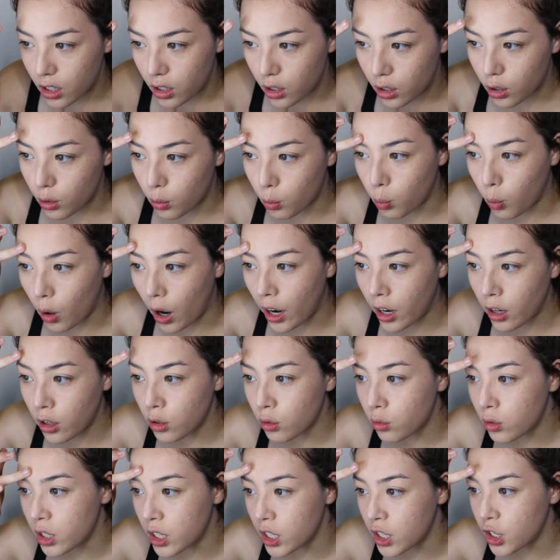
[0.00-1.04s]
why are
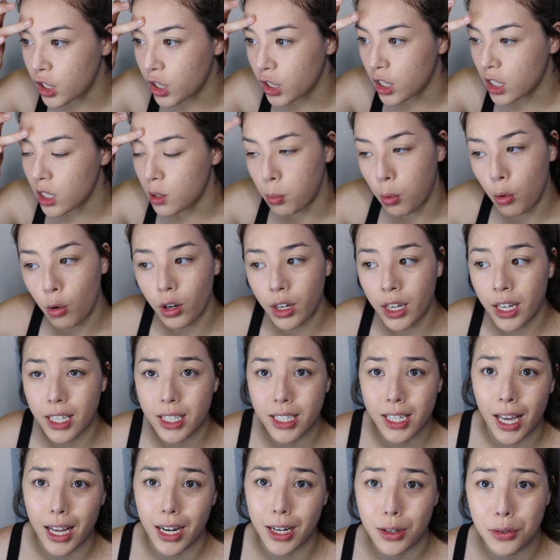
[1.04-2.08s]
you teaching these poor kids
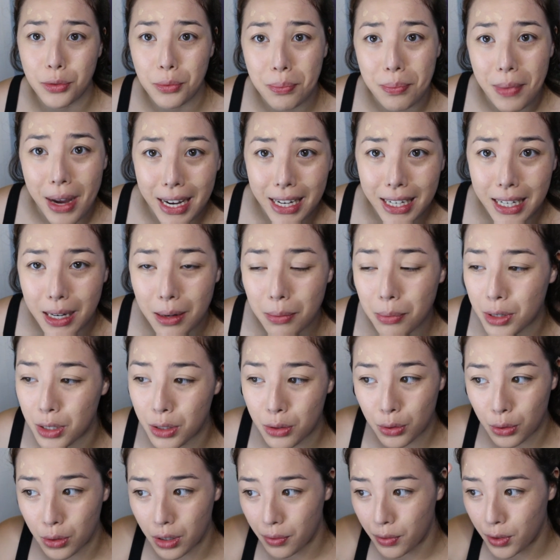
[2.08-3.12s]
how to do makeup when
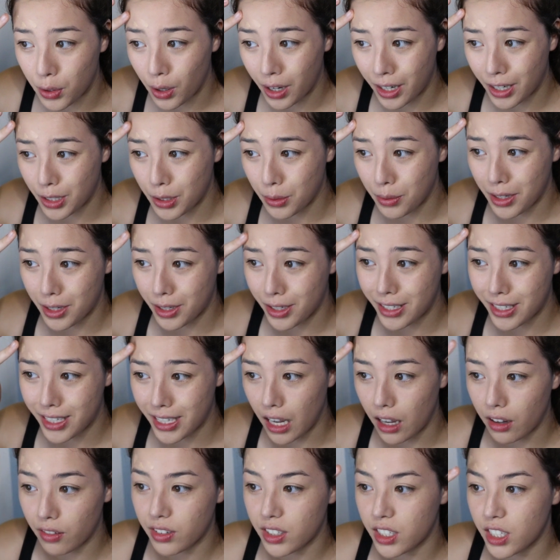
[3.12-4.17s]
you don't even know how to do it
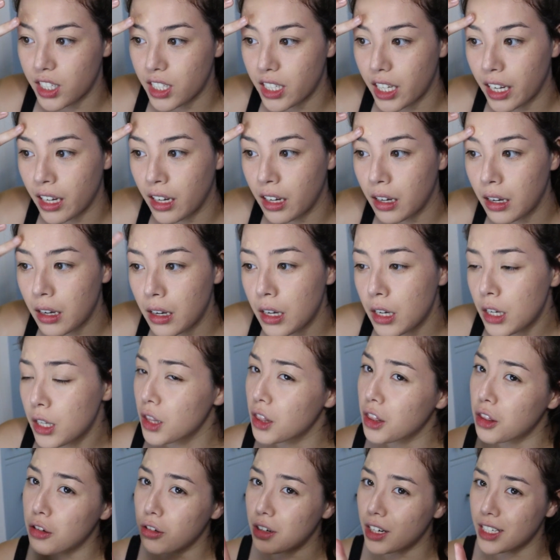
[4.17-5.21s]
yourself? It's just like,
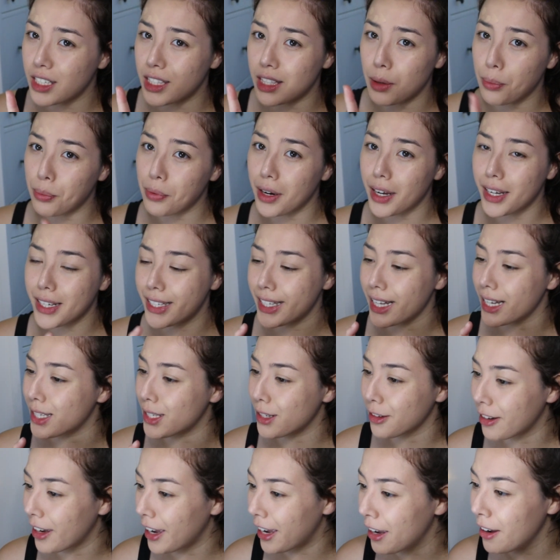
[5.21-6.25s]
trust the process,
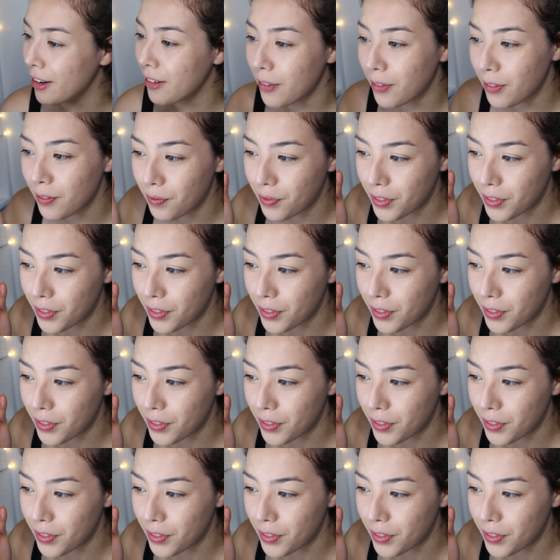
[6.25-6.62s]
okay?